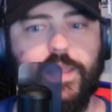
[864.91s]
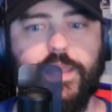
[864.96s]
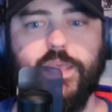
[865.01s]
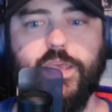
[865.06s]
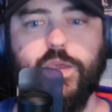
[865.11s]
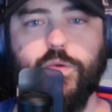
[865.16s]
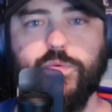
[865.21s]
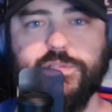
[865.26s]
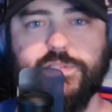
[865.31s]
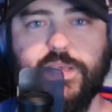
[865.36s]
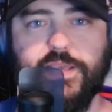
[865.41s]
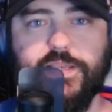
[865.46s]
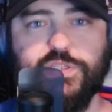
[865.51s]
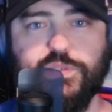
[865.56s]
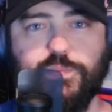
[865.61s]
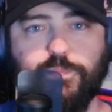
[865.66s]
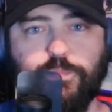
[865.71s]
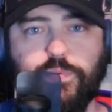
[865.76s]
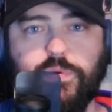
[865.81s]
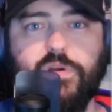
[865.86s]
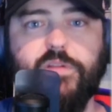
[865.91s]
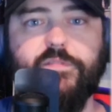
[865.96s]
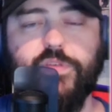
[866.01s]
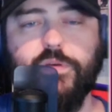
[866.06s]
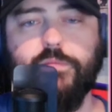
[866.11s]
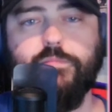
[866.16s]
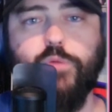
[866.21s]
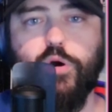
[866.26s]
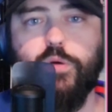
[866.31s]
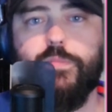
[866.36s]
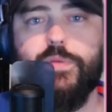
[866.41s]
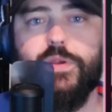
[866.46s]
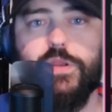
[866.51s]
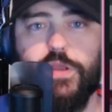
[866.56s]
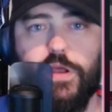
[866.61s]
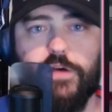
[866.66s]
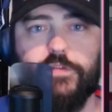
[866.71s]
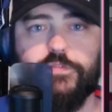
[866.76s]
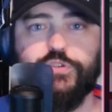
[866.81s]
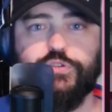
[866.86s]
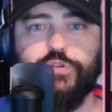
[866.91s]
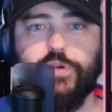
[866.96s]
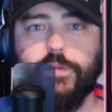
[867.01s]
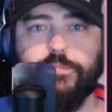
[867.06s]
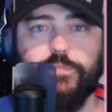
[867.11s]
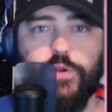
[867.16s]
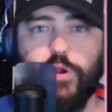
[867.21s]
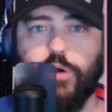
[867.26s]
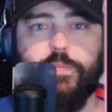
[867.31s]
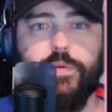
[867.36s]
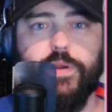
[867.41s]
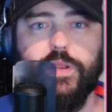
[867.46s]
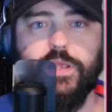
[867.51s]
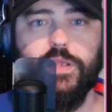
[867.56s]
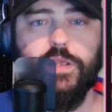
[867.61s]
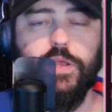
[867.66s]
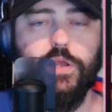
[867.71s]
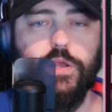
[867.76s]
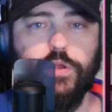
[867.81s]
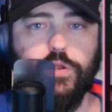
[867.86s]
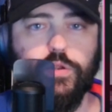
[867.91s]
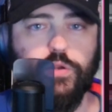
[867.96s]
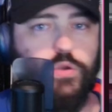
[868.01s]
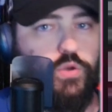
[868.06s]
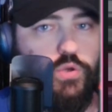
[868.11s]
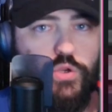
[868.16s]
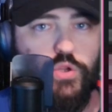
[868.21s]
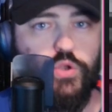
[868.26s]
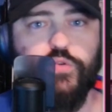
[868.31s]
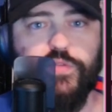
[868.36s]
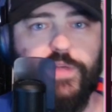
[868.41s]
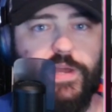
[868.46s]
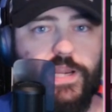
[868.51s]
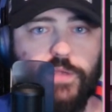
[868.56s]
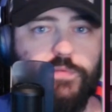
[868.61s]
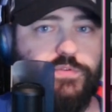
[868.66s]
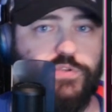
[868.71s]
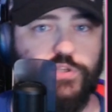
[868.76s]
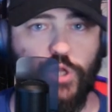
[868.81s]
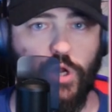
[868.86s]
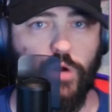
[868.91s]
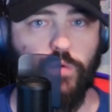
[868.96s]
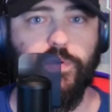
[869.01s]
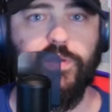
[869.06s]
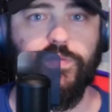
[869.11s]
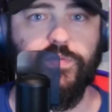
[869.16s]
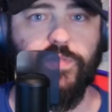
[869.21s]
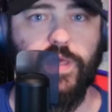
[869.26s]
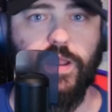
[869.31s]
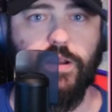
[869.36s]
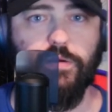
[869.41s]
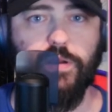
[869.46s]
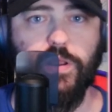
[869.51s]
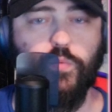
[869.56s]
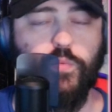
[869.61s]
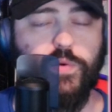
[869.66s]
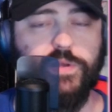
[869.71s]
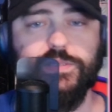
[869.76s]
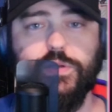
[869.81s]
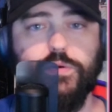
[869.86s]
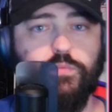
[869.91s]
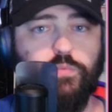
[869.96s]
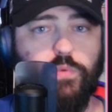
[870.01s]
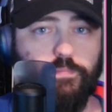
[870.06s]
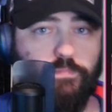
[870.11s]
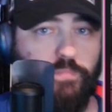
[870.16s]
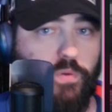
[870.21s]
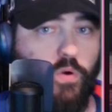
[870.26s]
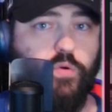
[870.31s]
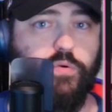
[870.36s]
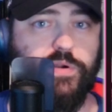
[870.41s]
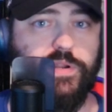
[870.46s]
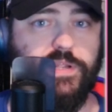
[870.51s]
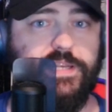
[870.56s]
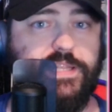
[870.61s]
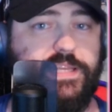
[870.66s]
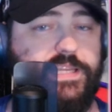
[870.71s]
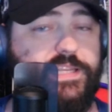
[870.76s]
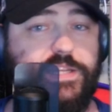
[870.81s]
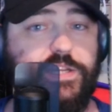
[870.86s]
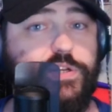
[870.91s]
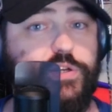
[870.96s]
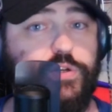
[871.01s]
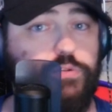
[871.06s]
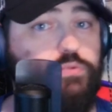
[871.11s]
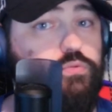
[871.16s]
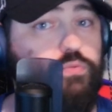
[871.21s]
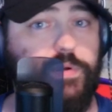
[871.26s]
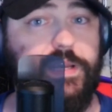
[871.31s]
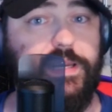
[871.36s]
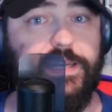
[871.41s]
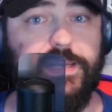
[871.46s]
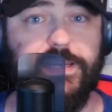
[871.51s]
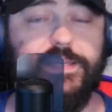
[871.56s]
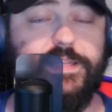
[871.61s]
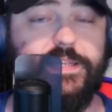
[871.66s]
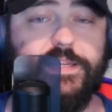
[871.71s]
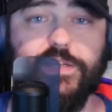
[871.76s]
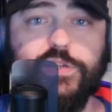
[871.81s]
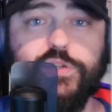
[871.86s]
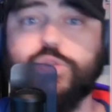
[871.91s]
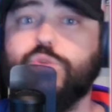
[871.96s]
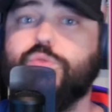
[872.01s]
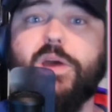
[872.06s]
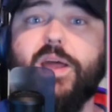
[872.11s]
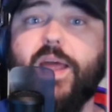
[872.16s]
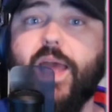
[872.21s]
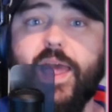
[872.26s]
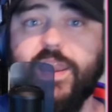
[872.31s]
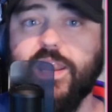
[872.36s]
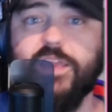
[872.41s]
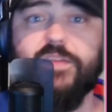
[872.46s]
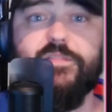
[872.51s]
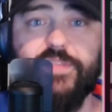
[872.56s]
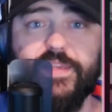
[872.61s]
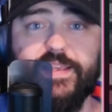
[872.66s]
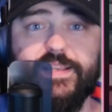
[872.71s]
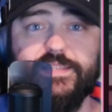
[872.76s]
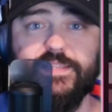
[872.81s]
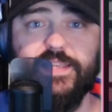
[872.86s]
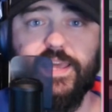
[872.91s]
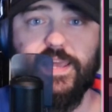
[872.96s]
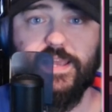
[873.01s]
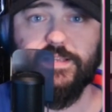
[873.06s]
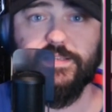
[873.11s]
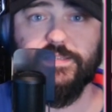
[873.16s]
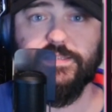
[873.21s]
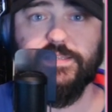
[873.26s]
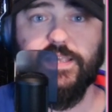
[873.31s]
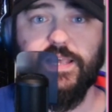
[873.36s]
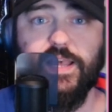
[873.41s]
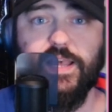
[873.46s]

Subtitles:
It was a spur of the moment golf trip. Nobody knew that he was going there. It wasn't reported. He didn't tweet it. He didn't do any of these things.